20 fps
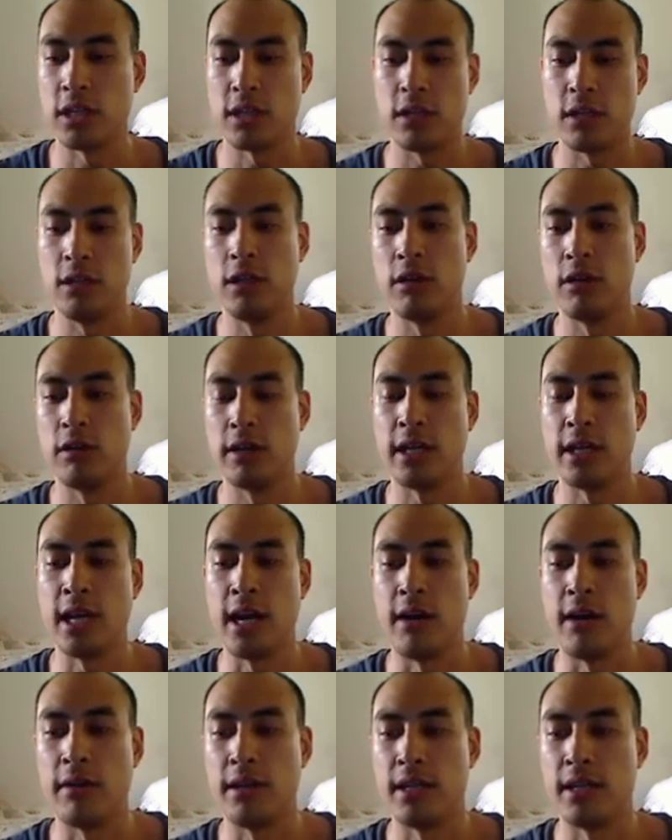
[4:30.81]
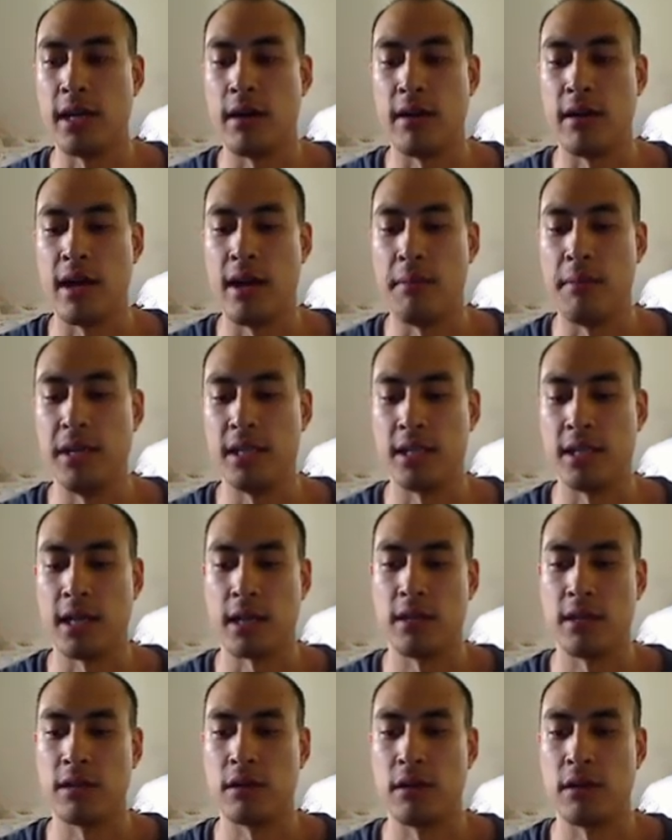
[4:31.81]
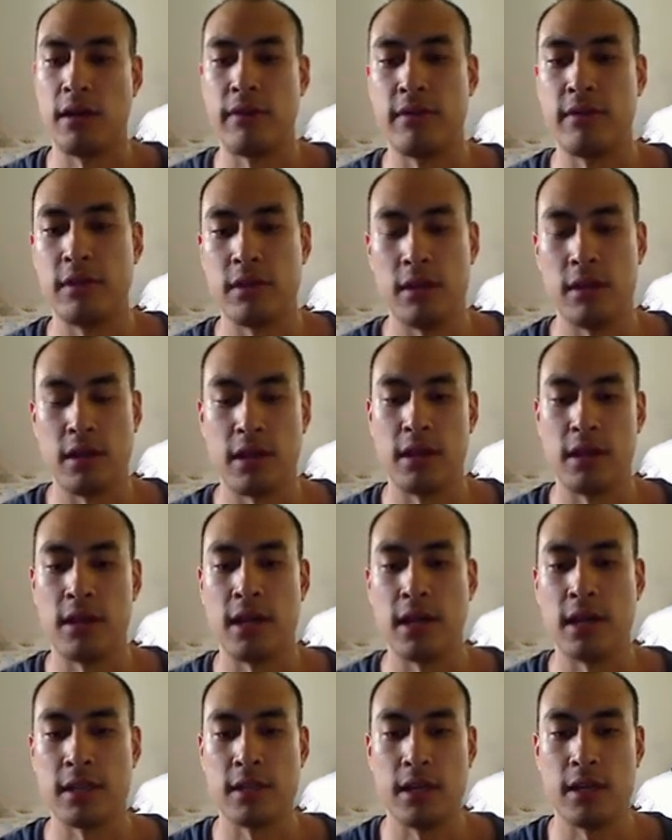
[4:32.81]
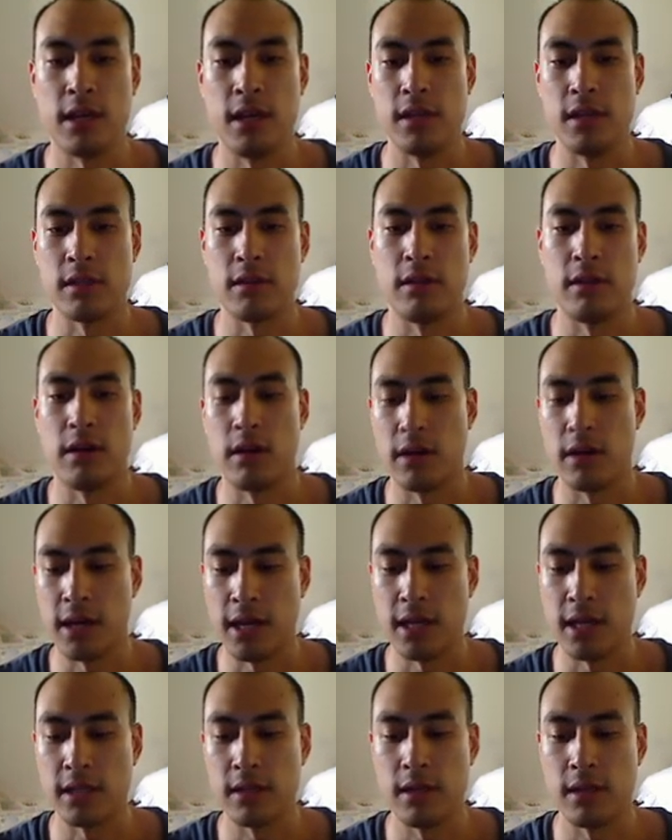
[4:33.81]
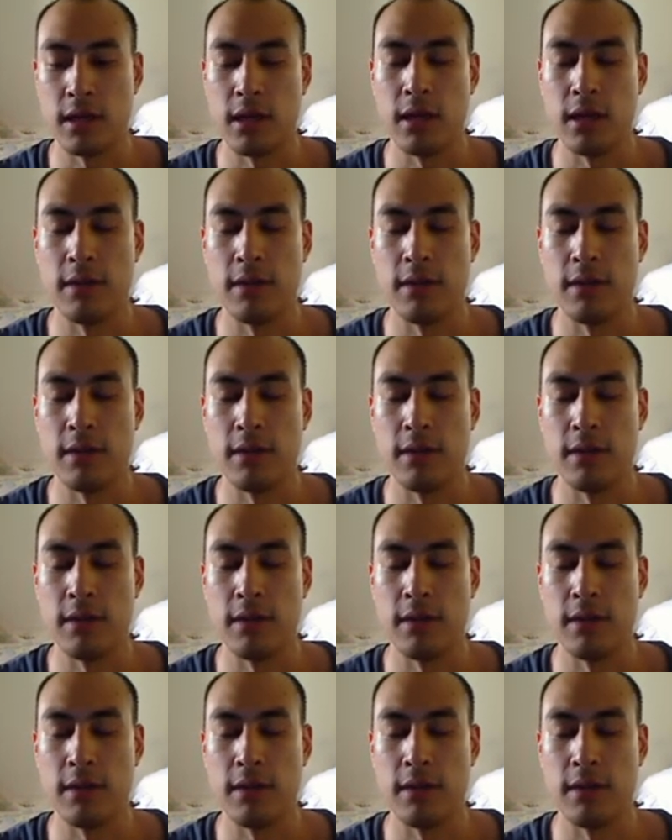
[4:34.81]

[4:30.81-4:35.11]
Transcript: literally counting down how many seconds are left until I can cast it again. So there, I cast it again.